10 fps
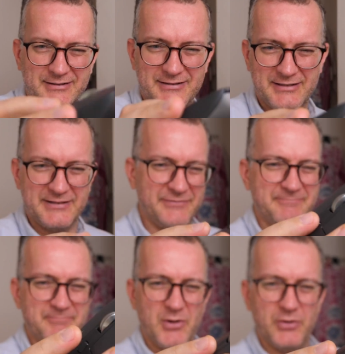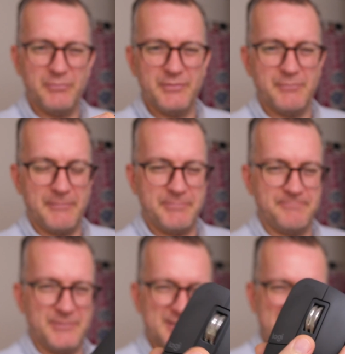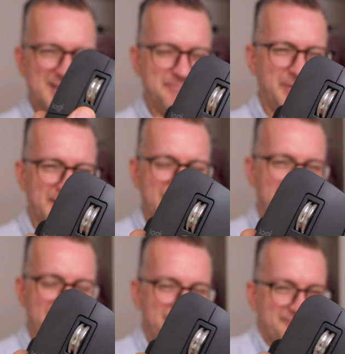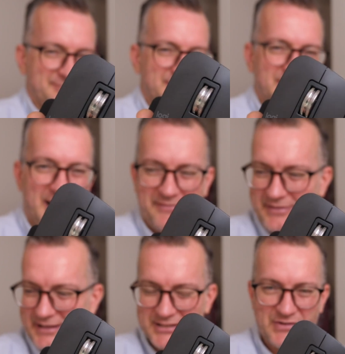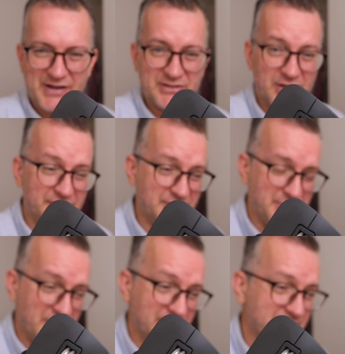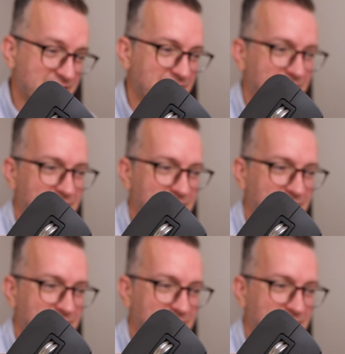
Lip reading: the different mode by pressing this button. I think it's quite daft, to be honest.